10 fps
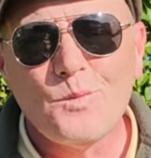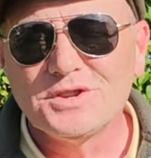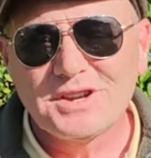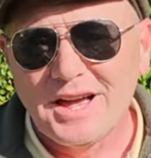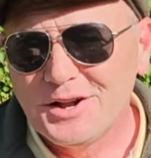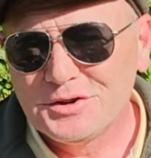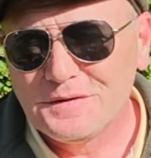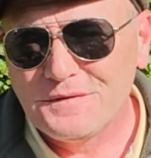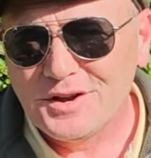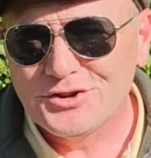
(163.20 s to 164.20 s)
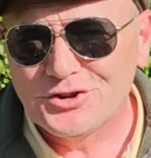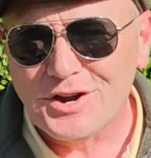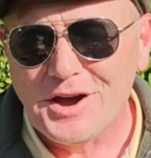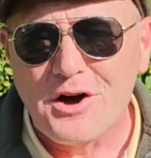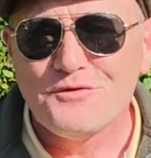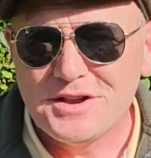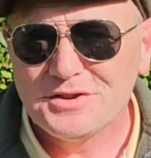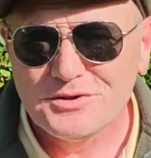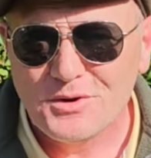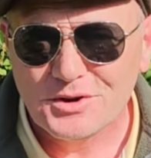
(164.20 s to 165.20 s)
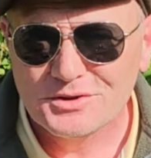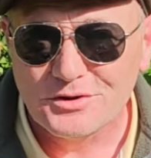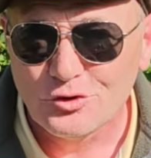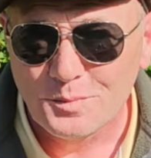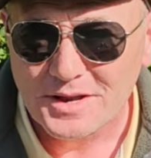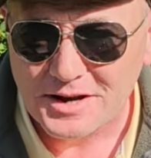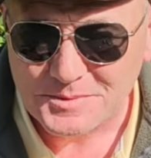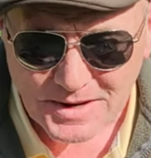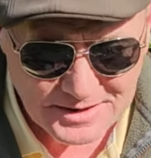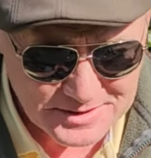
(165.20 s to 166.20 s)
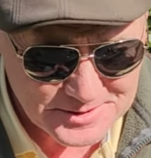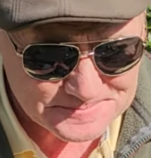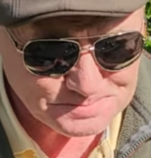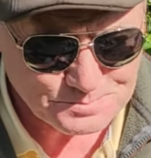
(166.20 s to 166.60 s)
was catching fish at a rate of knots that nobody expected.